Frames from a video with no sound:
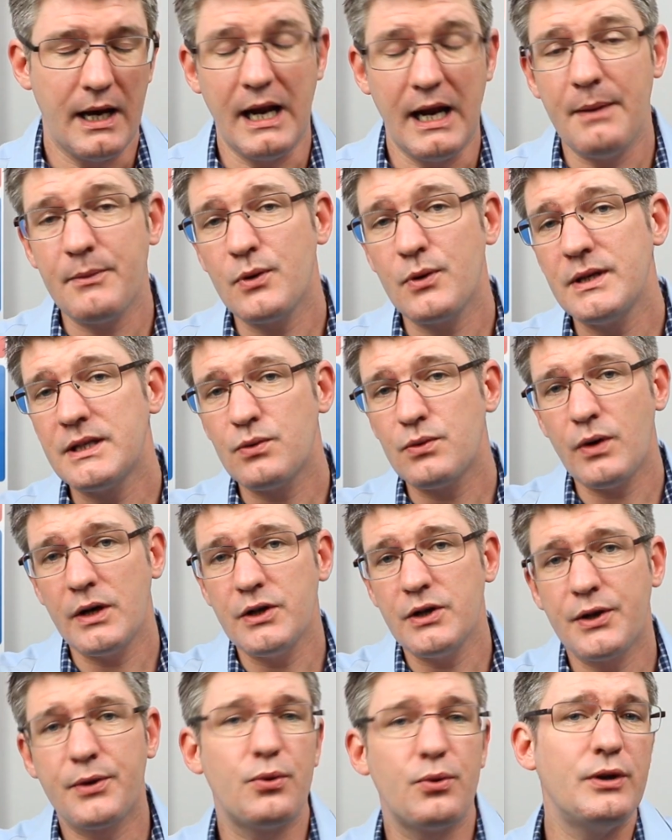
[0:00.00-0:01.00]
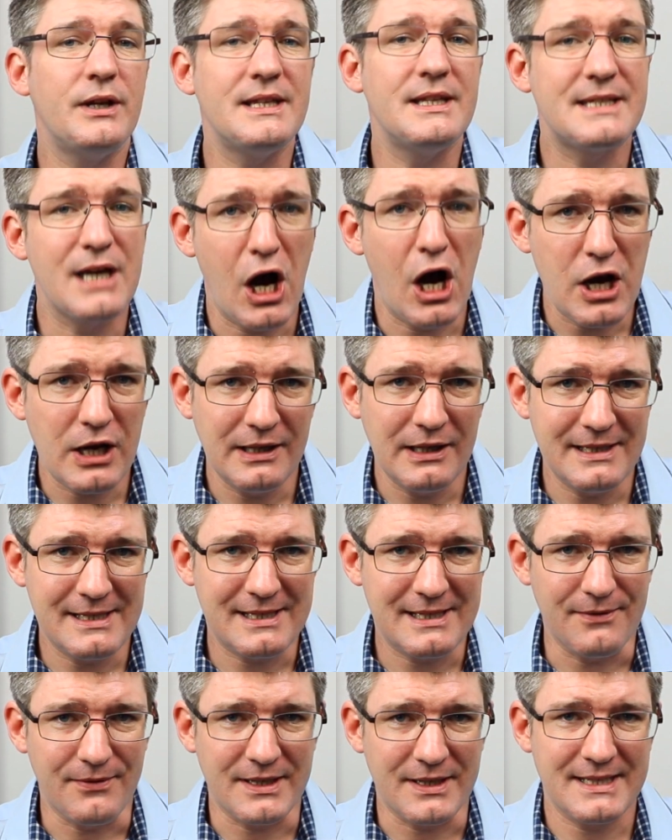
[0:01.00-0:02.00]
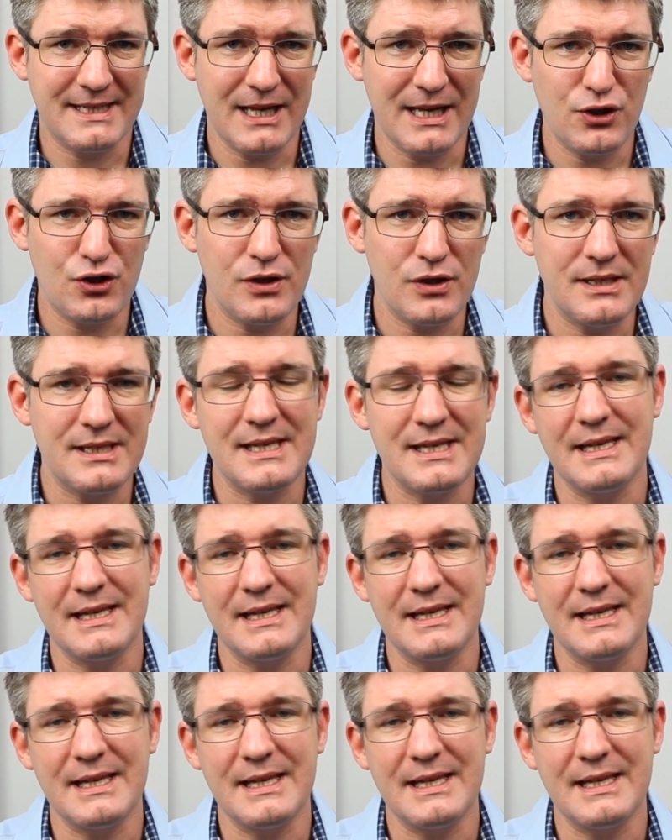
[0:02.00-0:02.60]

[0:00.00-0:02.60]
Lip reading: And I'm going to run you through an entire list of extensions